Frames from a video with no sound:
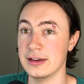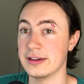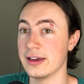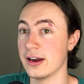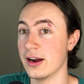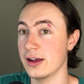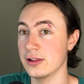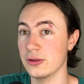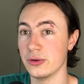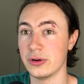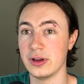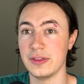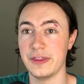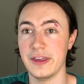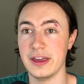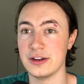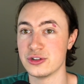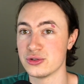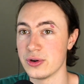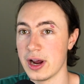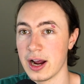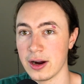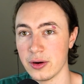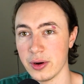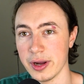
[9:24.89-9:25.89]
Can I look at their
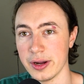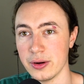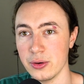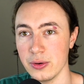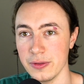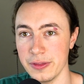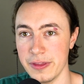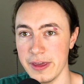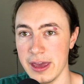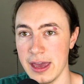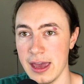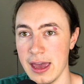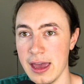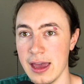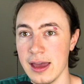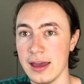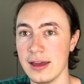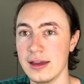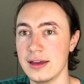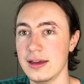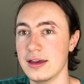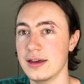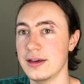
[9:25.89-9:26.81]
track record there?